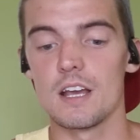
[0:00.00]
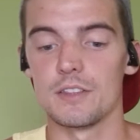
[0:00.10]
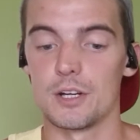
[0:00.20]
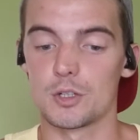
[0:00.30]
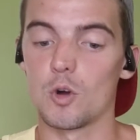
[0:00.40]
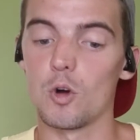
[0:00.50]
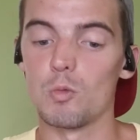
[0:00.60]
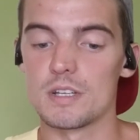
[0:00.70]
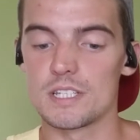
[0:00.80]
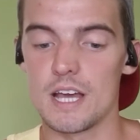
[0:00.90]
Their goal
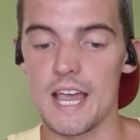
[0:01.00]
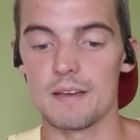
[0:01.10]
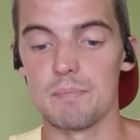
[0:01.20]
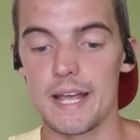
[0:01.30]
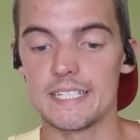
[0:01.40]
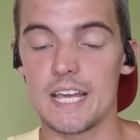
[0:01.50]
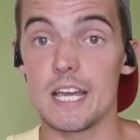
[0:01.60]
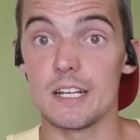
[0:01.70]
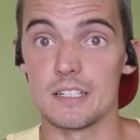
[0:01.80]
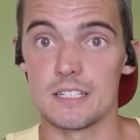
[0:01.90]
was to
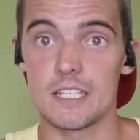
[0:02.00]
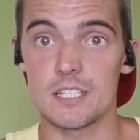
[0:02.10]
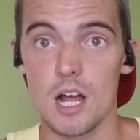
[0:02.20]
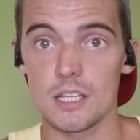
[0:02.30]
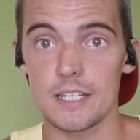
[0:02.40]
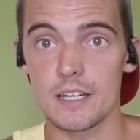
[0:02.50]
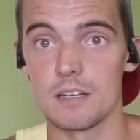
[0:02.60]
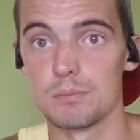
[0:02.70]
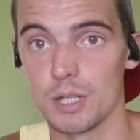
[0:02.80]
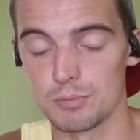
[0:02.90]
maintain a systolic
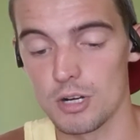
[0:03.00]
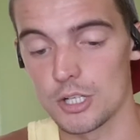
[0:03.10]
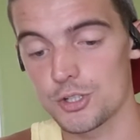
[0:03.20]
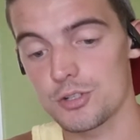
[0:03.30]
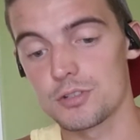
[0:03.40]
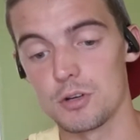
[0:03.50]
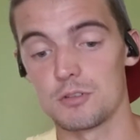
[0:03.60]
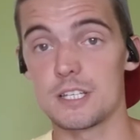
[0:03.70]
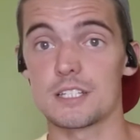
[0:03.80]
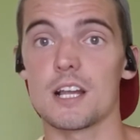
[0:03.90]
blood pressure. So
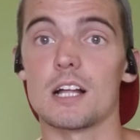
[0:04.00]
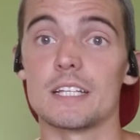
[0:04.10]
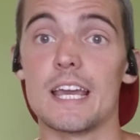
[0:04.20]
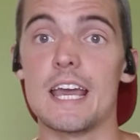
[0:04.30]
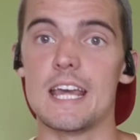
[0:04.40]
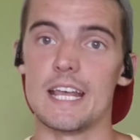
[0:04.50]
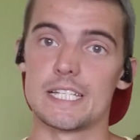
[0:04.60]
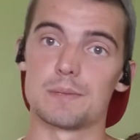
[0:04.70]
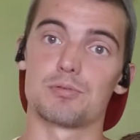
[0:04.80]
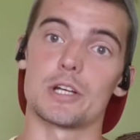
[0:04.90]
systolic is
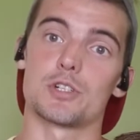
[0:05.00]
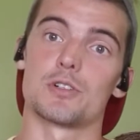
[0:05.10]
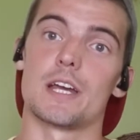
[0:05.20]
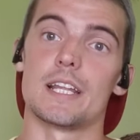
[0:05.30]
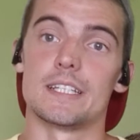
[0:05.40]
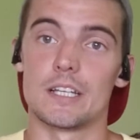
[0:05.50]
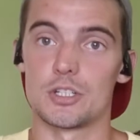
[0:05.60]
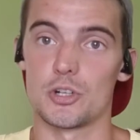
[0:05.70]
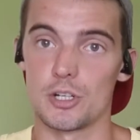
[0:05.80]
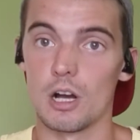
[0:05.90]
the pressure that is
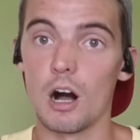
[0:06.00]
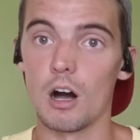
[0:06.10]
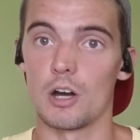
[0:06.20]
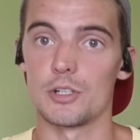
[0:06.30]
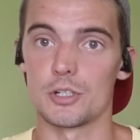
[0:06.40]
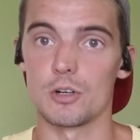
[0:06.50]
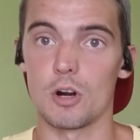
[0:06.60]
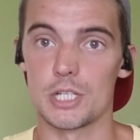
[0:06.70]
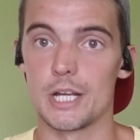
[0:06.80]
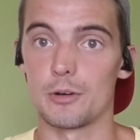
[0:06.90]
exerted on your
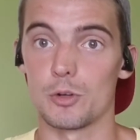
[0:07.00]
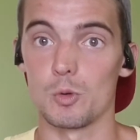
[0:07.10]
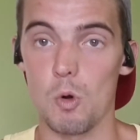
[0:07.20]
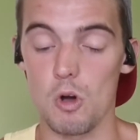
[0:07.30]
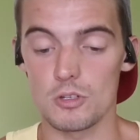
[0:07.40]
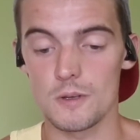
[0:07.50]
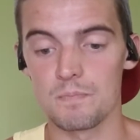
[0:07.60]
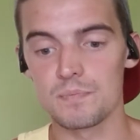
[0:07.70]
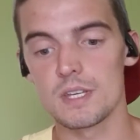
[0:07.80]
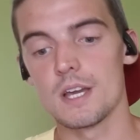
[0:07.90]
arterial walls
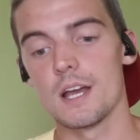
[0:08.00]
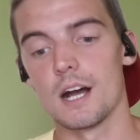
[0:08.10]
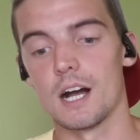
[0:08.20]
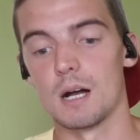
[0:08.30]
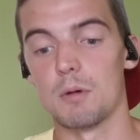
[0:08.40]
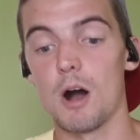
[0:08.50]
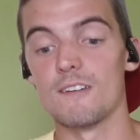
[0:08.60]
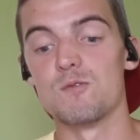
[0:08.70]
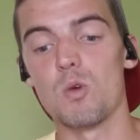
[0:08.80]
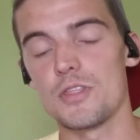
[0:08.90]

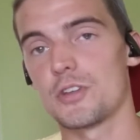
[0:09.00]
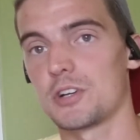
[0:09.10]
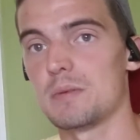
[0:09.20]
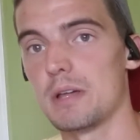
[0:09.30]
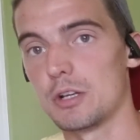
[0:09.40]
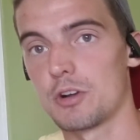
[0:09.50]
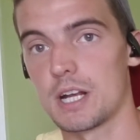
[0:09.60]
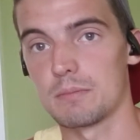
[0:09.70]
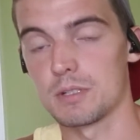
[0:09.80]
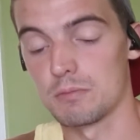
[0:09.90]
of 130
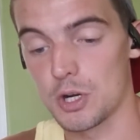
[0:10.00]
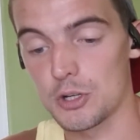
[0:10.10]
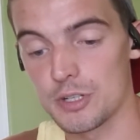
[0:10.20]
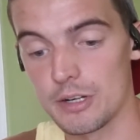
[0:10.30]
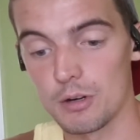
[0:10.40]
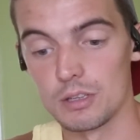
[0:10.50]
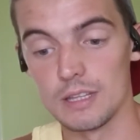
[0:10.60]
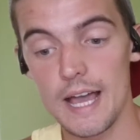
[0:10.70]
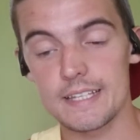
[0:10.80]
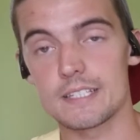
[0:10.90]
milligrams of mercury or
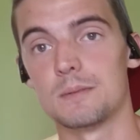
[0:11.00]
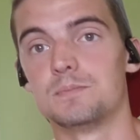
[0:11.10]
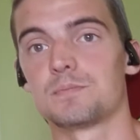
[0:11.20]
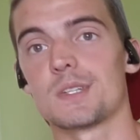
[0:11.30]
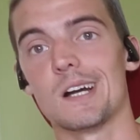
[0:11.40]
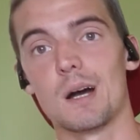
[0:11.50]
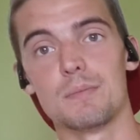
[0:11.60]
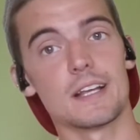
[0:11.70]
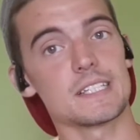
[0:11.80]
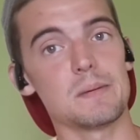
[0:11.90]
less.
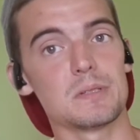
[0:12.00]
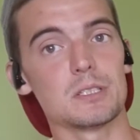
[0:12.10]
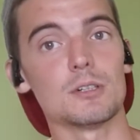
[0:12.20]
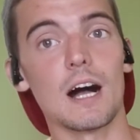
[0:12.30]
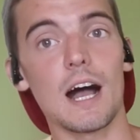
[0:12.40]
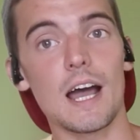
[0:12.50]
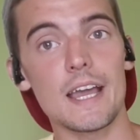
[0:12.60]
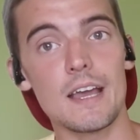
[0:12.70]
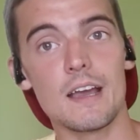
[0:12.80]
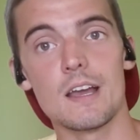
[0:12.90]
That seems a little high.